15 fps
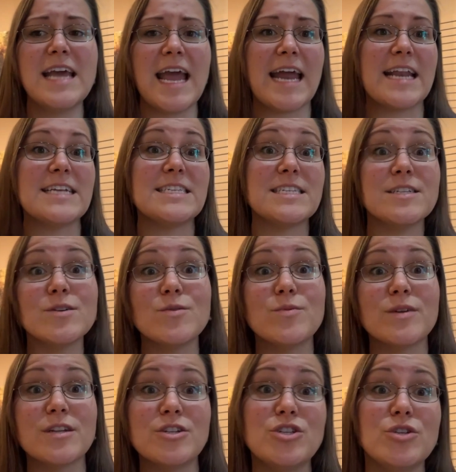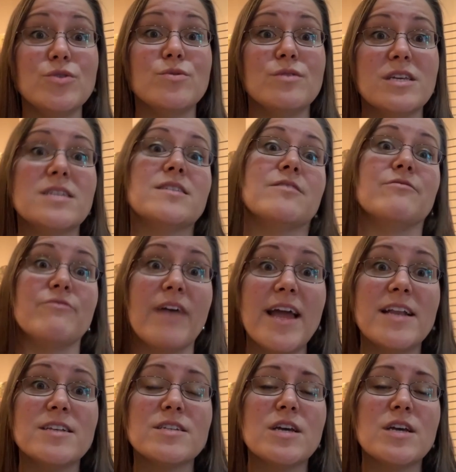and I still want to do this
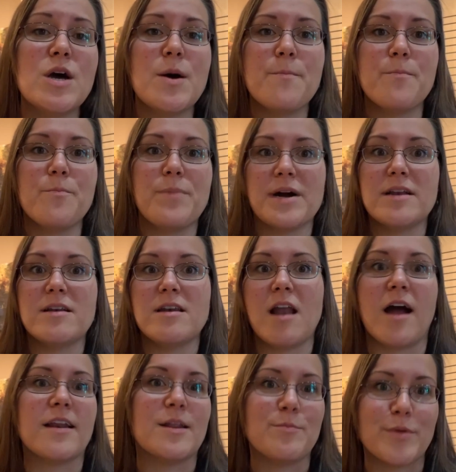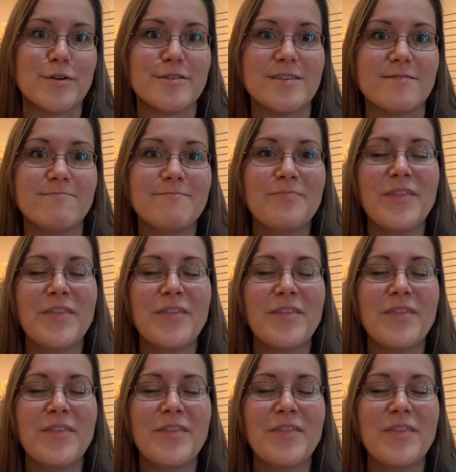event, but not in person.